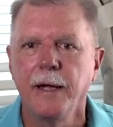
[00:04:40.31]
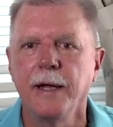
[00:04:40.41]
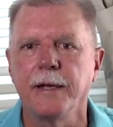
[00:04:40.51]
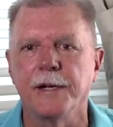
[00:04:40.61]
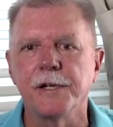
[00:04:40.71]

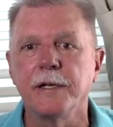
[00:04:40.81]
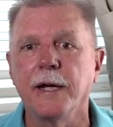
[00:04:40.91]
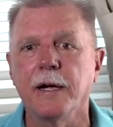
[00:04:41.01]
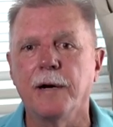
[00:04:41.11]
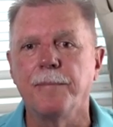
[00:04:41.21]
It doesn't
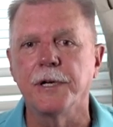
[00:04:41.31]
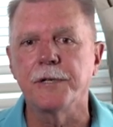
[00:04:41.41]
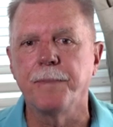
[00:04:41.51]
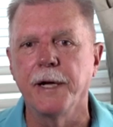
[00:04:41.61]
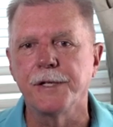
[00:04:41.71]
take up
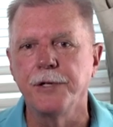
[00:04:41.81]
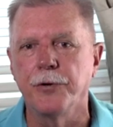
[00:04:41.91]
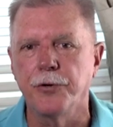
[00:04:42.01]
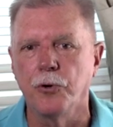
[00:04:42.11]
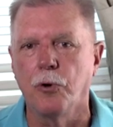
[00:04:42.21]
much space in
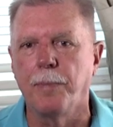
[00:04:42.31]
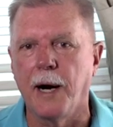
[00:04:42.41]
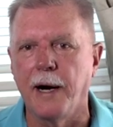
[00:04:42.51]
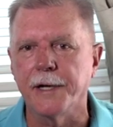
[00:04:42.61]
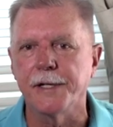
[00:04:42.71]
your
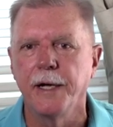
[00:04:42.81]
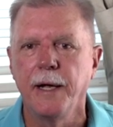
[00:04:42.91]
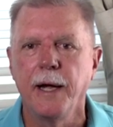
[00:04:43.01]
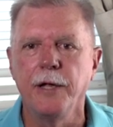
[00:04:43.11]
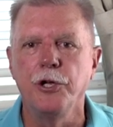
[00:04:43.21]
toolbox,
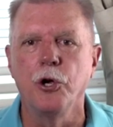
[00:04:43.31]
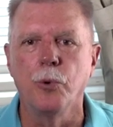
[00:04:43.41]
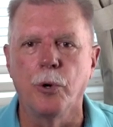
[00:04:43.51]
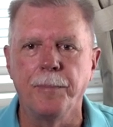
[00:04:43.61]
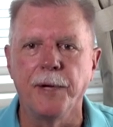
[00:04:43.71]
and
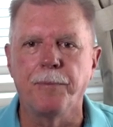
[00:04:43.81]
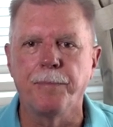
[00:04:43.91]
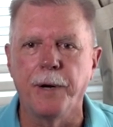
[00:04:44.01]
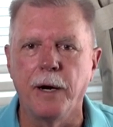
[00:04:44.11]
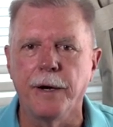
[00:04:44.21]
you will be
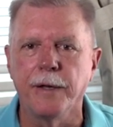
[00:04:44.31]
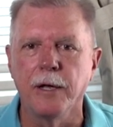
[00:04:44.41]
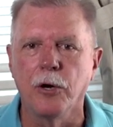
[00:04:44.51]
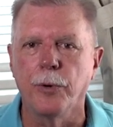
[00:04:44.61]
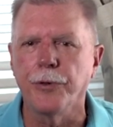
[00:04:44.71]
prepared to
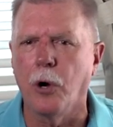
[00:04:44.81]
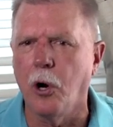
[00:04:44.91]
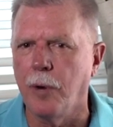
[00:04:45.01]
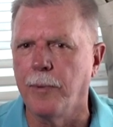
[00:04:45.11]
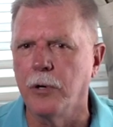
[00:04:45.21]
deal with
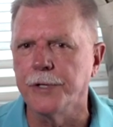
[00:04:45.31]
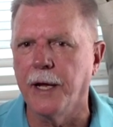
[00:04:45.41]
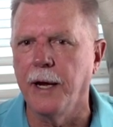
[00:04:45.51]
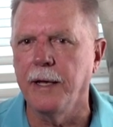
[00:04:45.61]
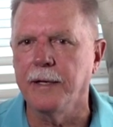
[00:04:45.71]
almost
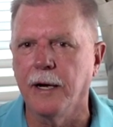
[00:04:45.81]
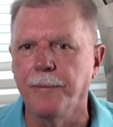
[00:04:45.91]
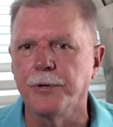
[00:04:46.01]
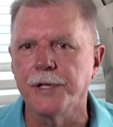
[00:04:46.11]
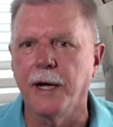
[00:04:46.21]
any
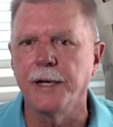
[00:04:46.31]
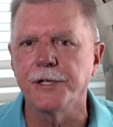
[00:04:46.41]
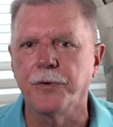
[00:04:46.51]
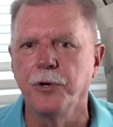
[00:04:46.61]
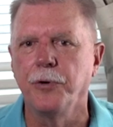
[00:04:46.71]
type or
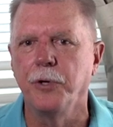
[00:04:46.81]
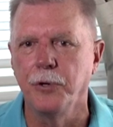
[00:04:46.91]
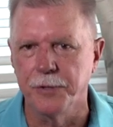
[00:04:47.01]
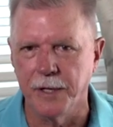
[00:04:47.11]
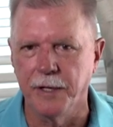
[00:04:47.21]
size screw
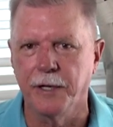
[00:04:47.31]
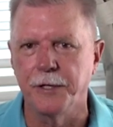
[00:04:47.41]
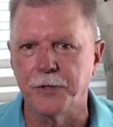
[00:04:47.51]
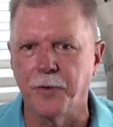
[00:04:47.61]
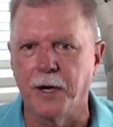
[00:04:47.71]
used in
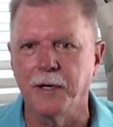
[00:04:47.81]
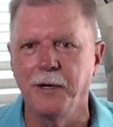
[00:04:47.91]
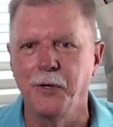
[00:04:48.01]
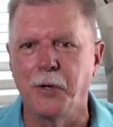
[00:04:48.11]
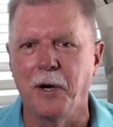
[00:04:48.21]

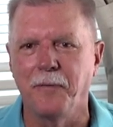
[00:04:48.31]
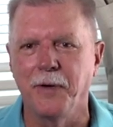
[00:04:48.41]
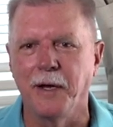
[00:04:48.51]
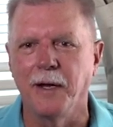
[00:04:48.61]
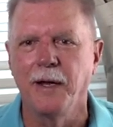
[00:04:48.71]
constructing your
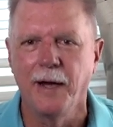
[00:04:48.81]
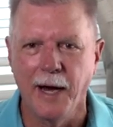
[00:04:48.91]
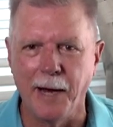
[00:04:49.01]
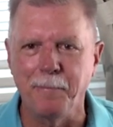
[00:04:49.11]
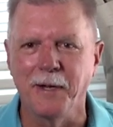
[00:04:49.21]
RV.
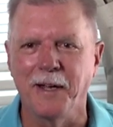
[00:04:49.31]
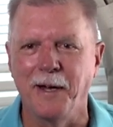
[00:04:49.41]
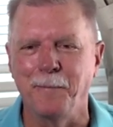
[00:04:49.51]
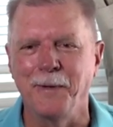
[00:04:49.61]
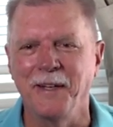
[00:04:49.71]
Happy
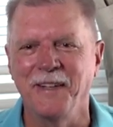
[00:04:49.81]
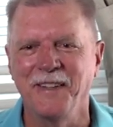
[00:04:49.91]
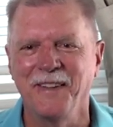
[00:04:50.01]
camping!